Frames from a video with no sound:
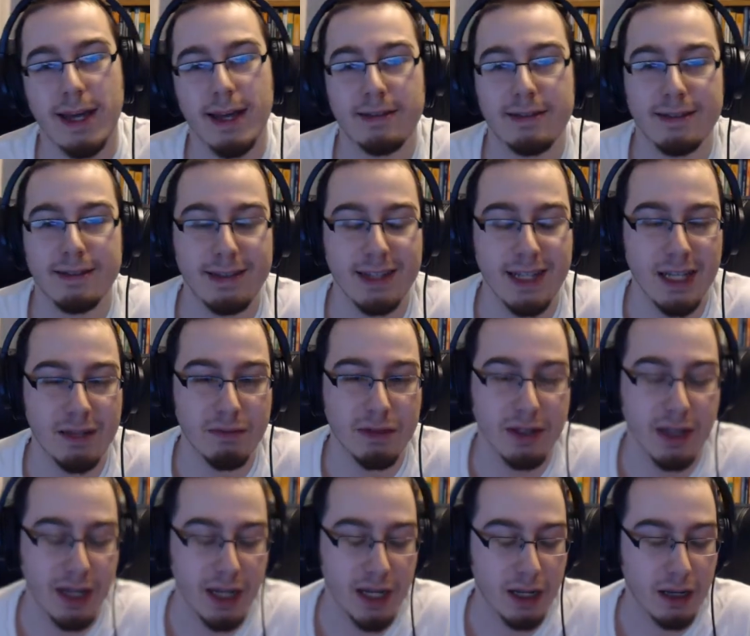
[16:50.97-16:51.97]
it
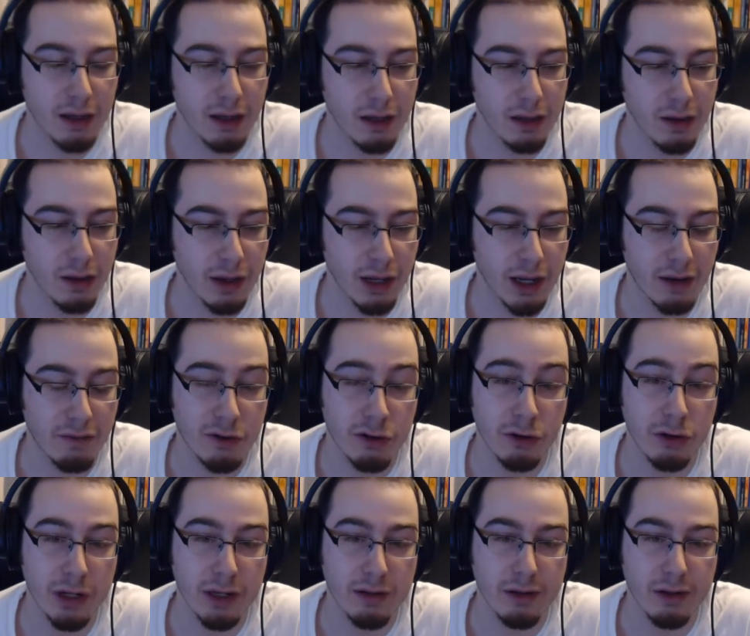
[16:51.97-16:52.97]
seems like the
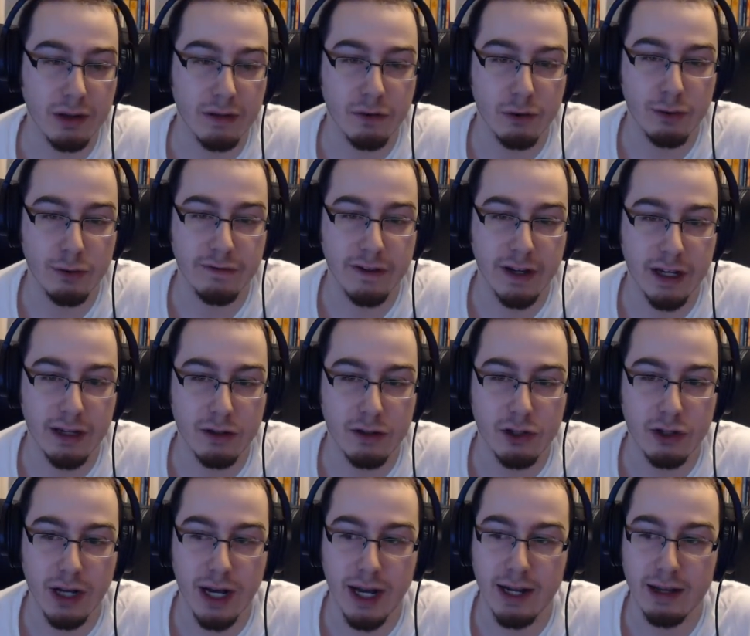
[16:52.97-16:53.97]
governor is looking for
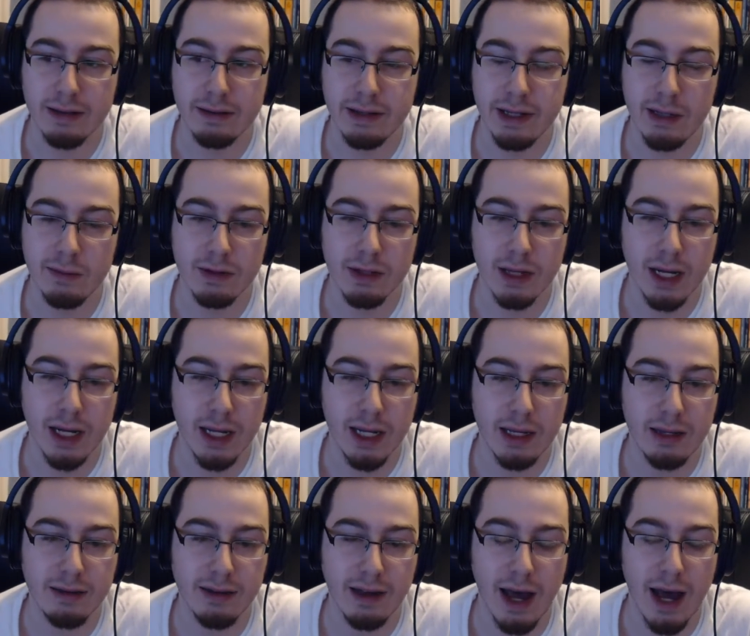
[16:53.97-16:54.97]
revenge, and it seems like
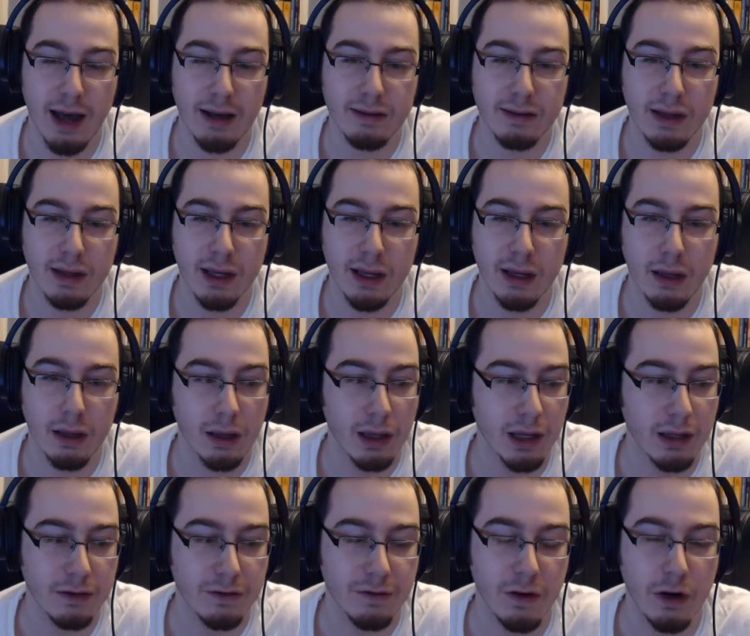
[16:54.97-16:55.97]
he's asking
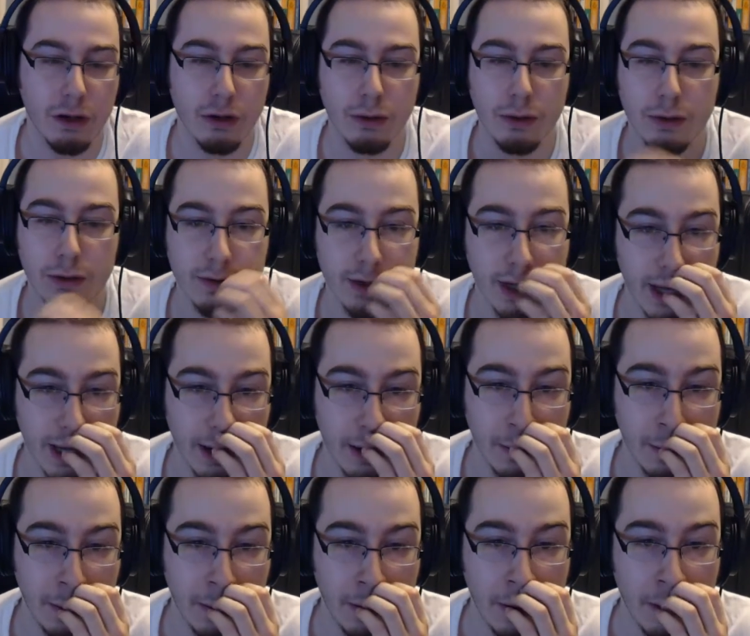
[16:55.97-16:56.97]
his followers
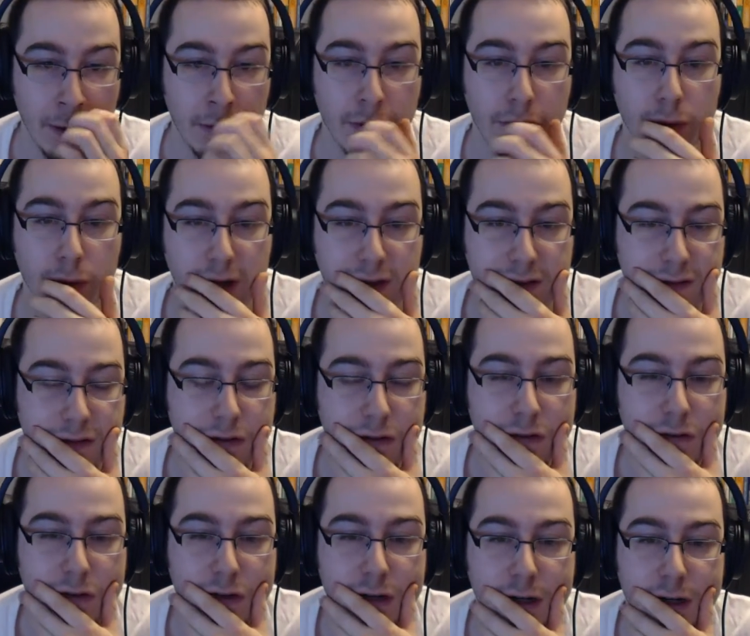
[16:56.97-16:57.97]
and the rest
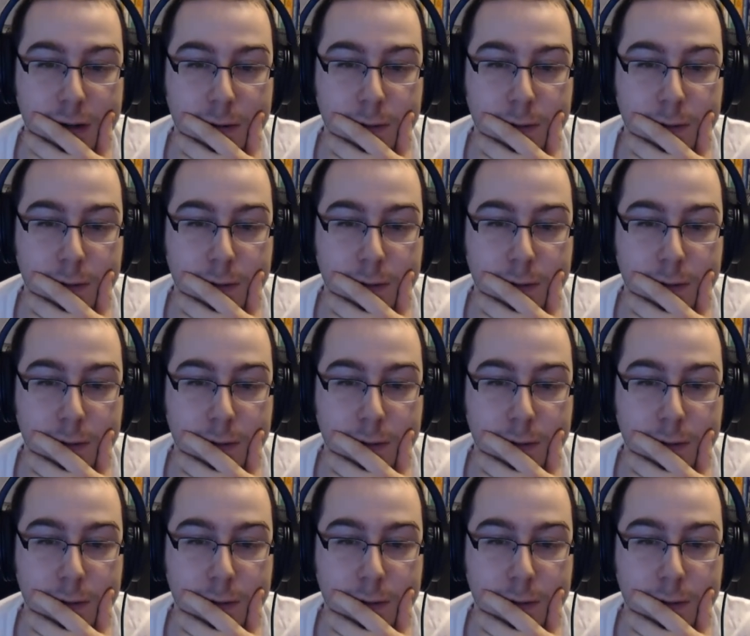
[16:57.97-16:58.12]
of